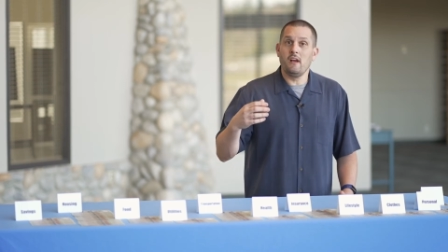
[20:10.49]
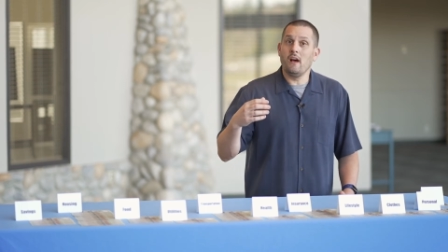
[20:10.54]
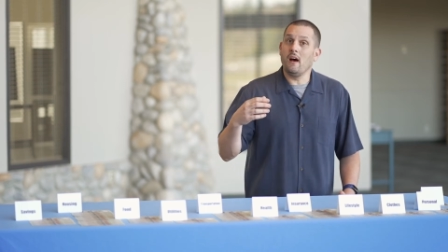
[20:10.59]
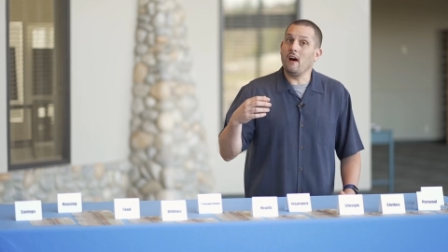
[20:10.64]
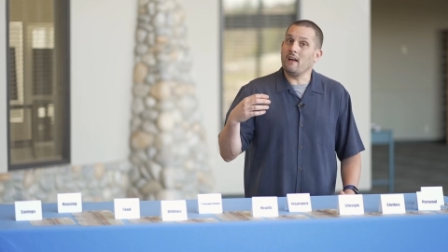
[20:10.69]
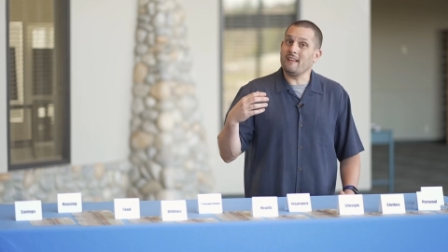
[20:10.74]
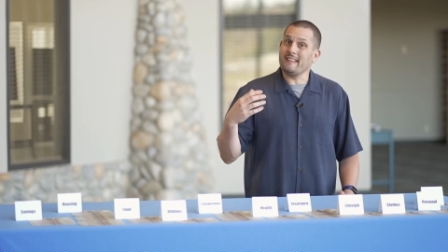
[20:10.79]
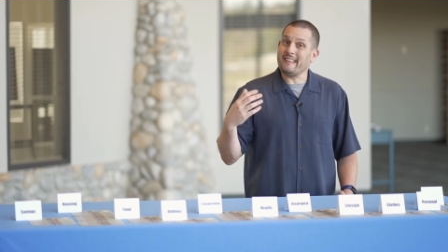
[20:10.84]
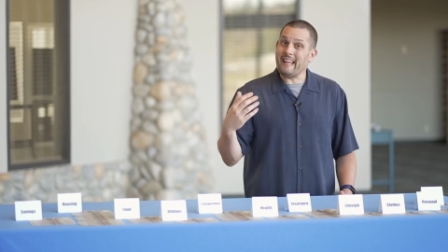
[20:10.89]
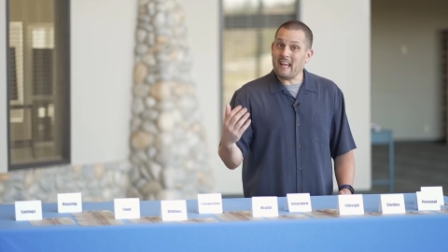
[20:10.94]

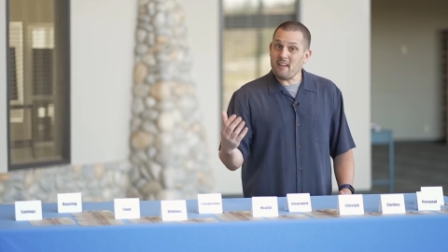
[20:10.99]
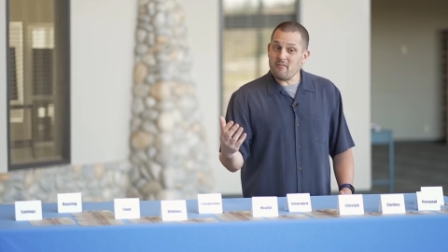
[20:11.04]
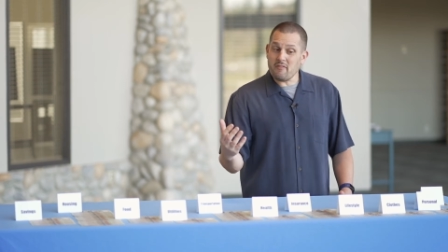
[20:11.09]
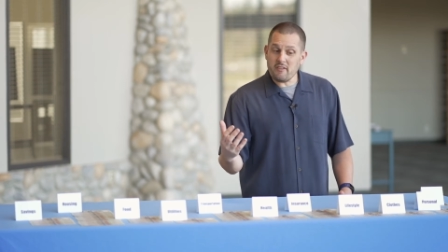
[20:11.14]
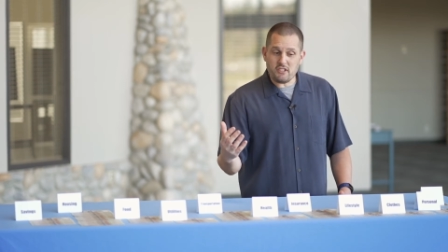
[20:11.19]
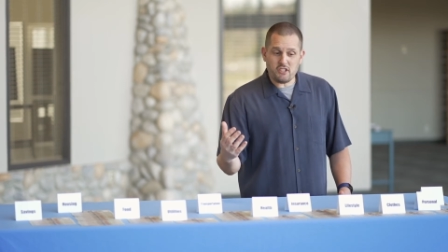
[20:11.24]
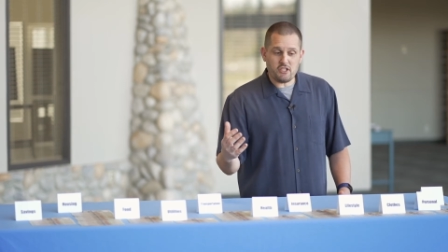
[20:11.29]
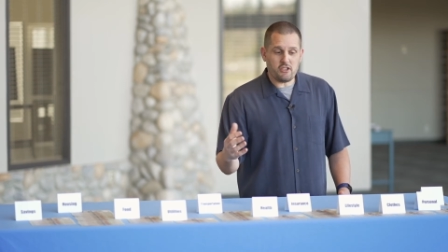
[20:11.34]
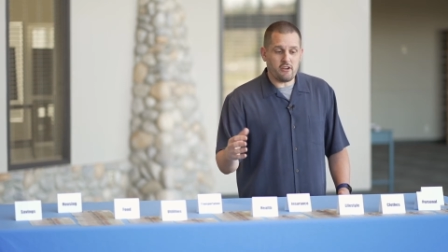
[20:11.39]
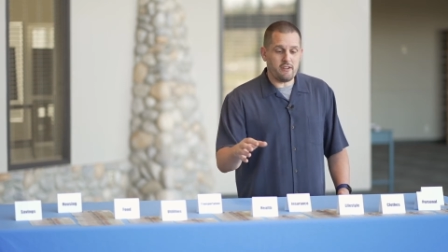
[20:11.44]
life
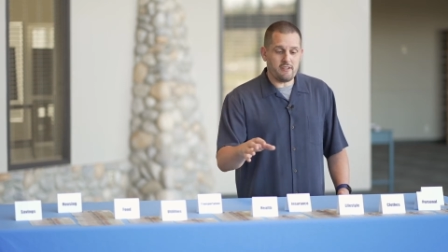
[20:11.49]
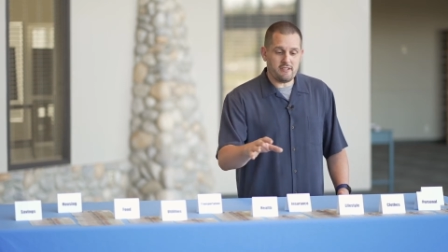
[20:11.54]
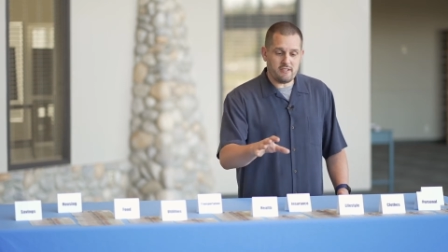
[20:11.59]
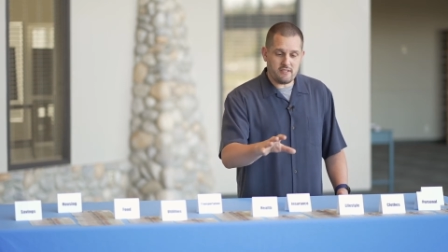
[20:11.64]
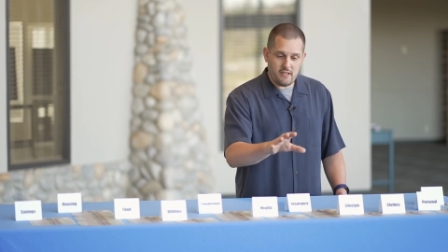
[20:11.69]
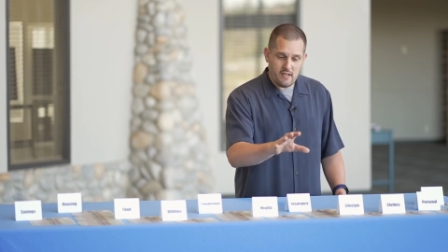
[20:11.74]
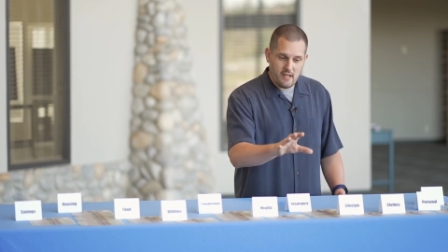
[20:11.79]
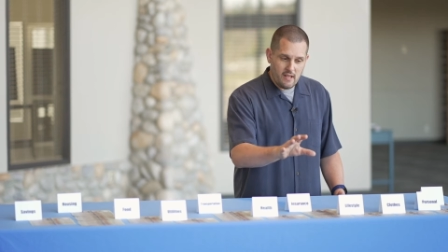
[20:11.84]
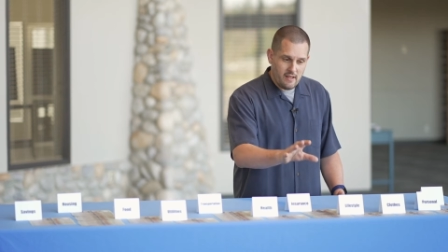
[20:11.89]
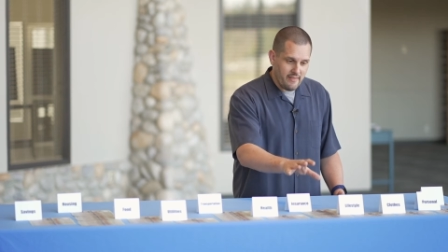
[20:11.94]

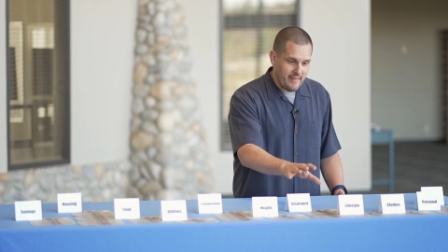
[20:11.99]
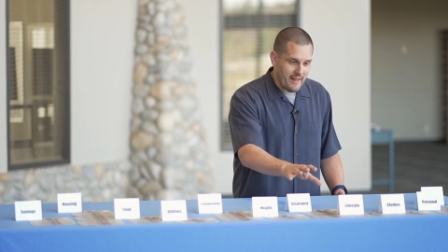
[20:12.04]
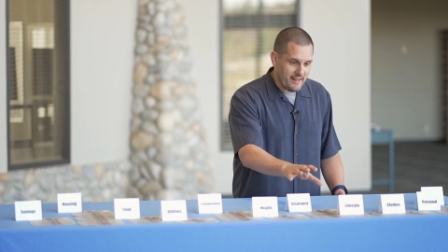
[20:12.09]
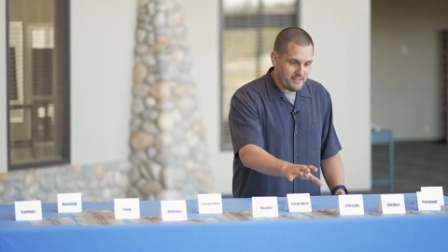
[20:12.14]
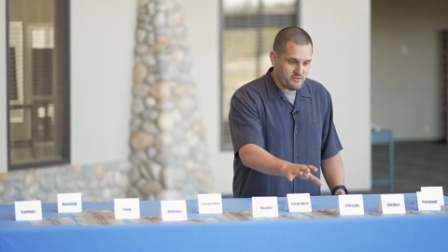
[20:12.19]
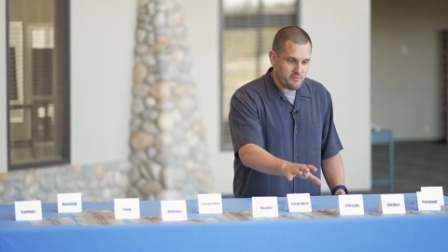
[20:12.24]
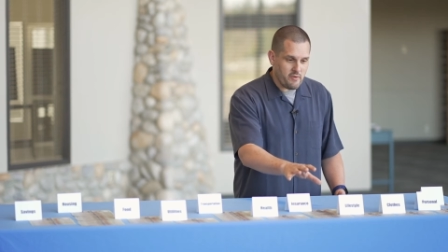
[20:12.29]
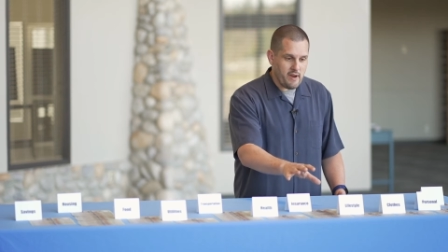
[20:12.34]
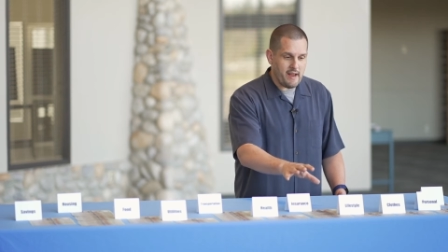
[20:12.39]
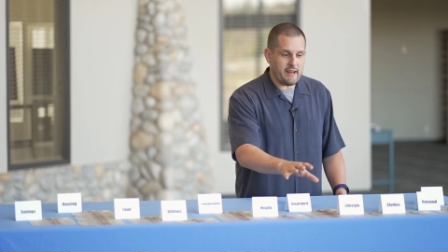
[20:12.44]
insurance,
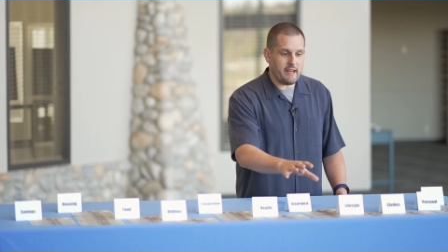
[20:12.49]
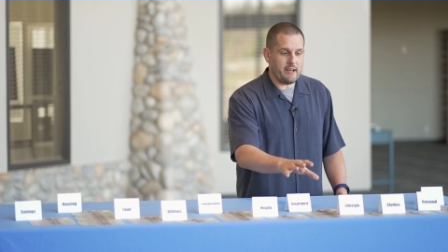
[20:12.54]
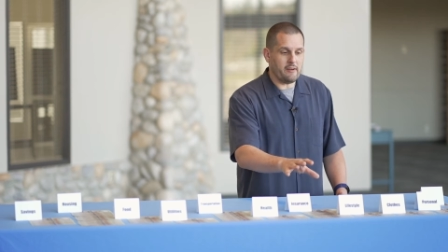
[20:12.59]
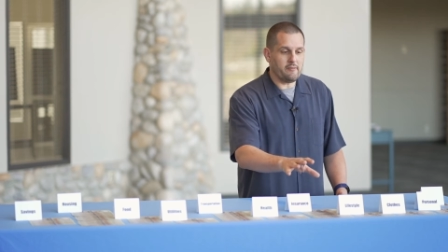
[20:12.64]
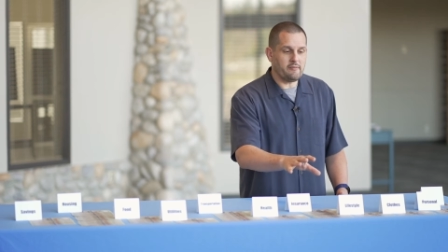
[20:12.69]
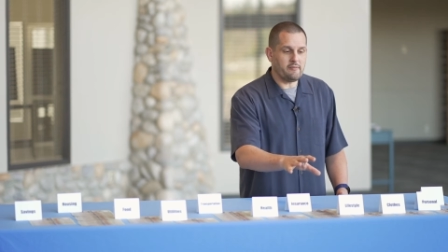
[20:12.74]
that's ready.